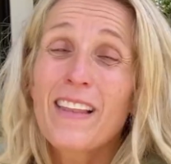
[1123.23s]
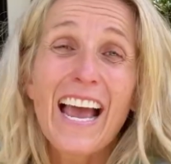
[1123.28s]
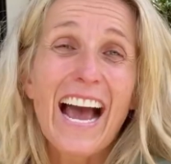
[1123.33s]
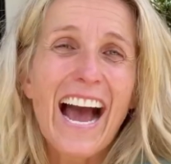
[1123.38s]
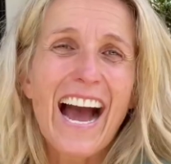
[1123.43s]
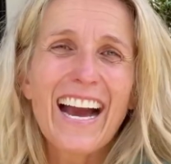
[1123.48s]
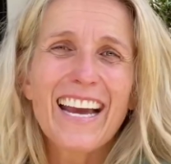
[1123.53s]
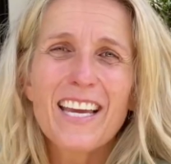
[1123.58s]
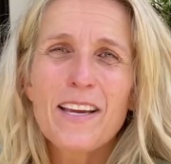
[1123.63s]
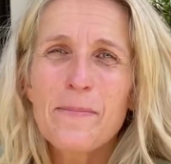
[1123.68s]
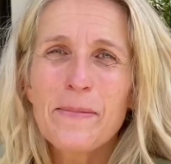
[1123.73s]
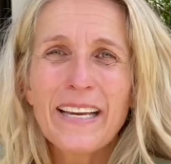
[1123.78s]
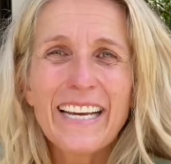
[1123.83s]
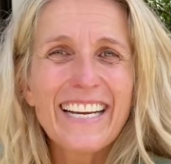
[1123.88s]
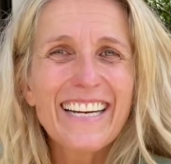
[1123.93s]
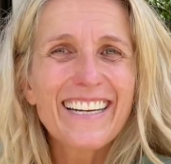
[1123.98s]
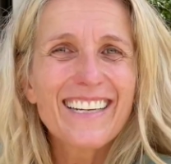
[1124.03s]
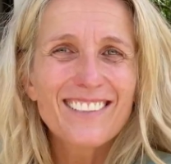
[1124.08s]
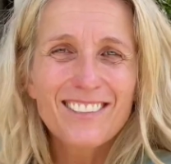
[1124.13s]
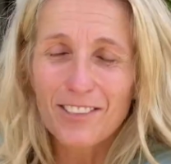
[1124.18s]
I am
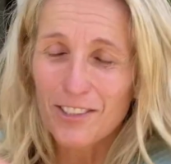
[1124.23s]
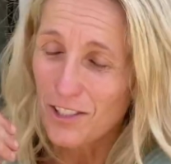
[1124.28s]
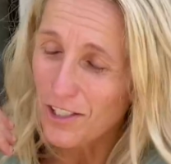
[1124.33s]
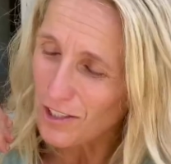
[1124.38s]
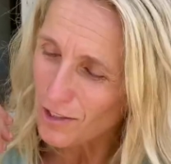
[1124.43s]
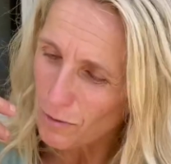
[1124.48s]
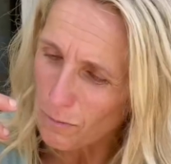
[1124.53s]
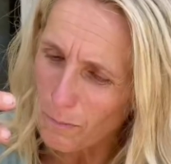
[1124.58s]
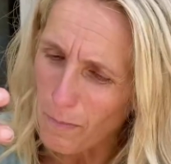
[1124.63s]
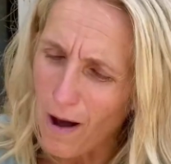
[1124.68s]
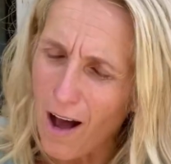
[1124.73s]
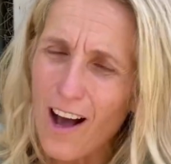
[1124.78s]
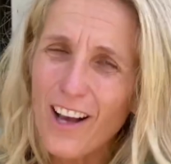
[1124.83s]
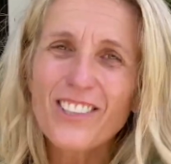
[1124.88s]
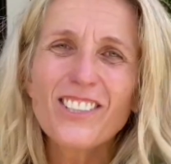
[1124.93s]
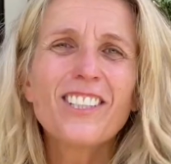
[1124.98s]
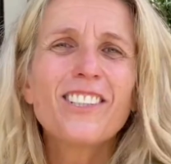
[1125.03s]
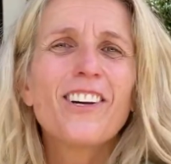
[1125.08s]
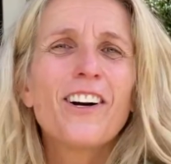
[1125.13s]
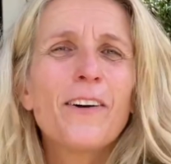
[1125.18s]
here to just
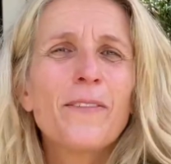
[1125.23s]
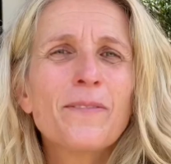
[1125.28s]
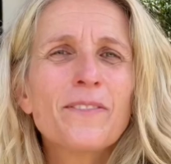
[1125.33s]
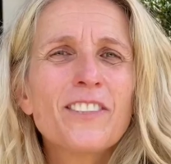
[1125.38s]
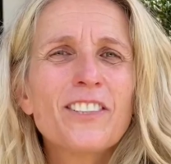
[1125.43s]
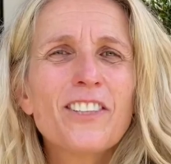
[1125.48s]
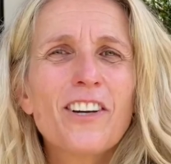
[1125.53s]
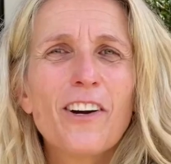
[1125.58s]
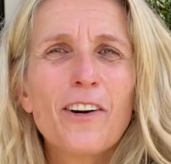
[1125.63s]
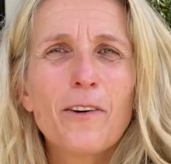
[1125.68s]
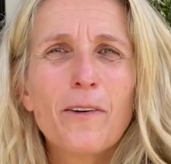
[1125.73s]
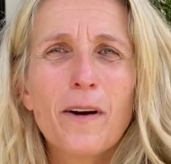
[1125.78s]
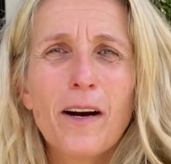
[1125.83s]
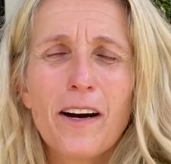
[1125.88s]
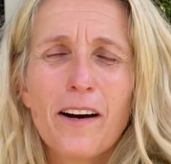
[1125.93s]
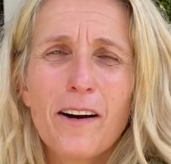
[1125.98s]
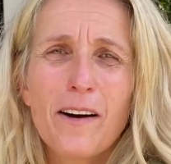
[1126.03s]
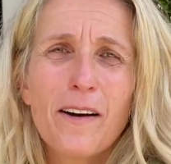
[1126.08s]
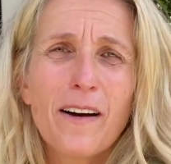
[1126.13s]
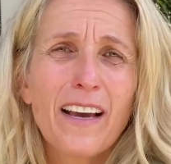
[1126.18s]
pass it on. So
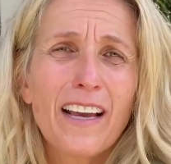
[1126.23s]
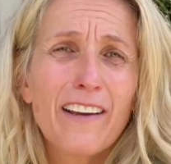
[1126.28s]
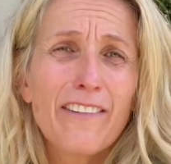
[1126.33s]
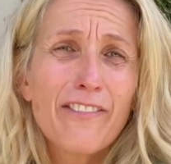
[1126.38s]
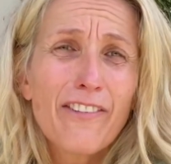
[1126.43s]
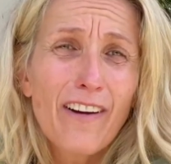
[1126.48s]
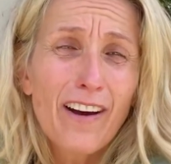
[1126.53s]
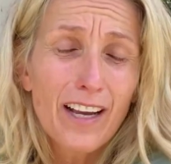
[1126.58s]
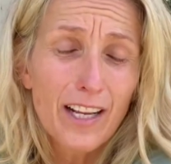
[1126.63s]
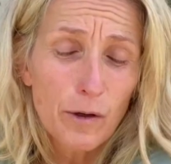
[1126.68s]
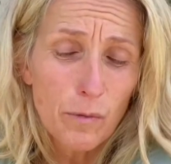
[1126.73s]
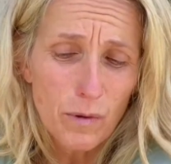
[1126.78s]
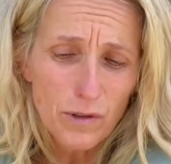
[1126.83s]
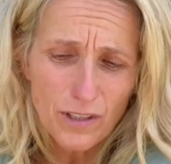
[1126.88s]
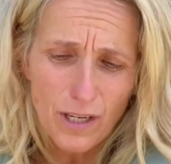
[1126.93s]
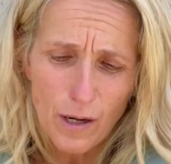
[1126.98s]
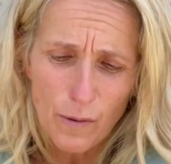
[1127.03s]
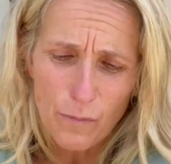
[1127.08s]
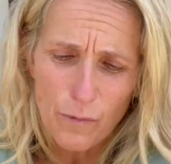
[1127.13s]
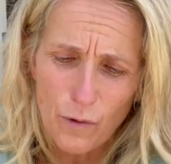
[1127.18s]
if it was
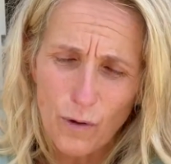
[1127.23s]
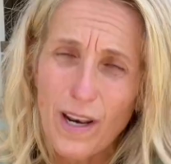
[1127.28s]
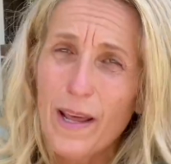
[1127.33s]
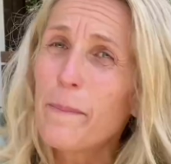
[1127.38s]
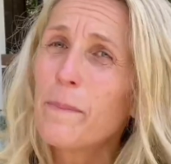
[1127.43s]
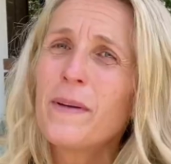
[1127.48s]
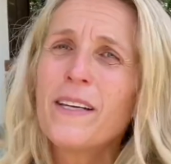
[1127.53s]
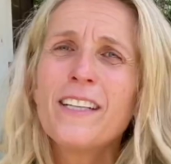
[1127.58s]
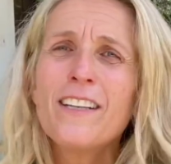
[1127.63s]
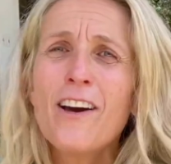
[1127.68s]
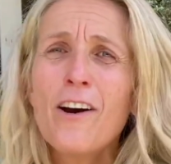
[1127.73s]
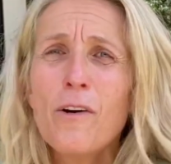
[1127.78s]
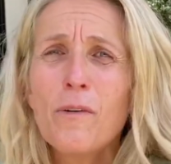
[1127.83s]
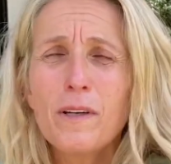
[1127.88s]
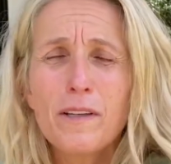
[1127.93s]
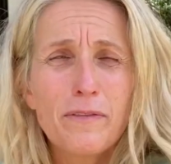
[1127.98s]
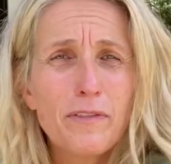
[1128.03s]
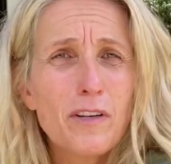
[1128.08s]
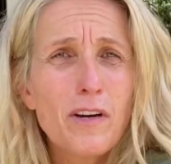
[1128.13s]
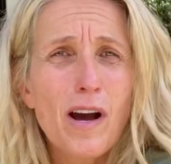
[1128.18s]
helpful, let me know.
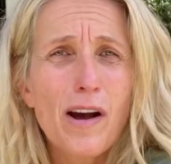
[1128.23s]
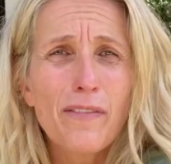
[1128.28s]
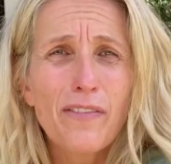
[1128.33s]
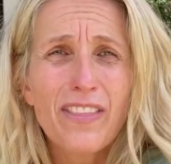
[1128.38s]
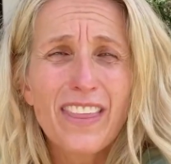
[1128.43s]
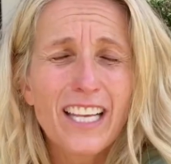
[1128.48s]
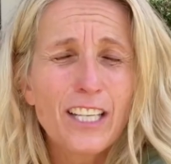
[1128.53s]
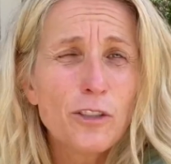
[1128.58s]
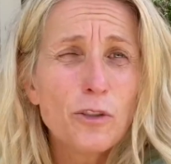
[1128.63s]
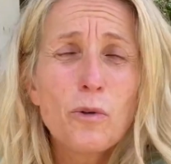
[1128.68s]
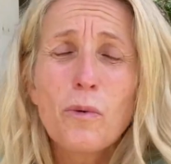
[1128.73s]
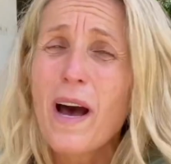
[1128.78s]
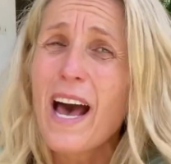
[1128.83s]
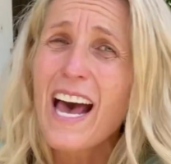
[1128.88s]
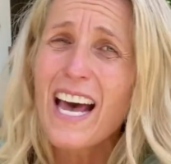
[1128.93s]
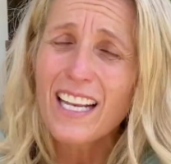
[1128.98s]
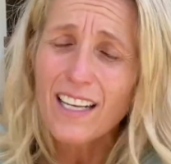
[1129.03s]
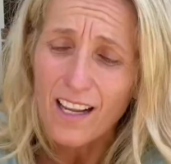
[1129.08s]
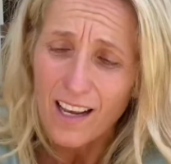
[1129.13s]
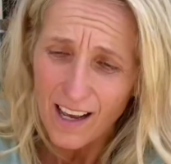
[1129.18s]
If you have things to
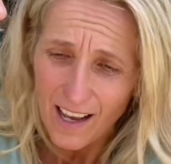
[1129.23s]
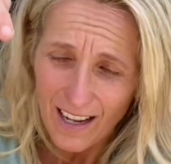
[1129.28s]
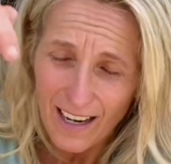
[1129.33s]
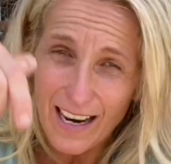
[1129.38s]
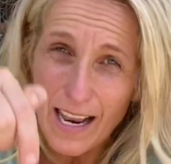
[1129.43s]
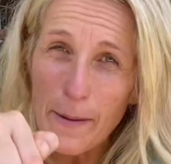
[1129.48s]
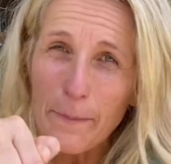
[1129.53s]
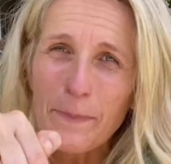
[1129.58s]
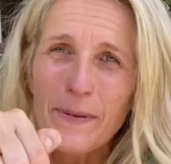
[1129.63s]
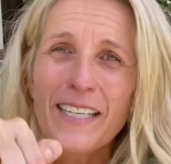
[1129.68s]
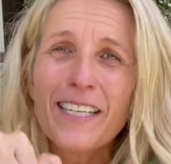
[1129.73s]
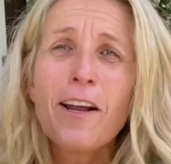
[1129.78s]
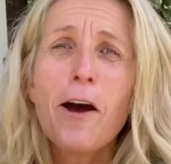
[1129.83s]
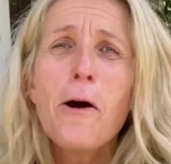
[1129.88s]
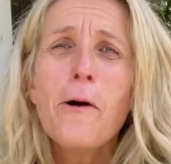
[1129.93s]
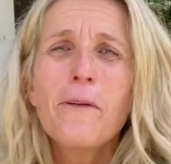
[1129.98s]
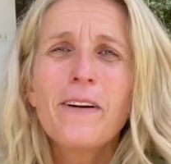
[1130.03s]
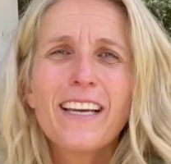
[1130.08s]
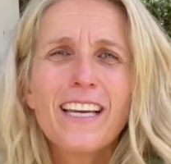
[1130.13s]
add, let me know.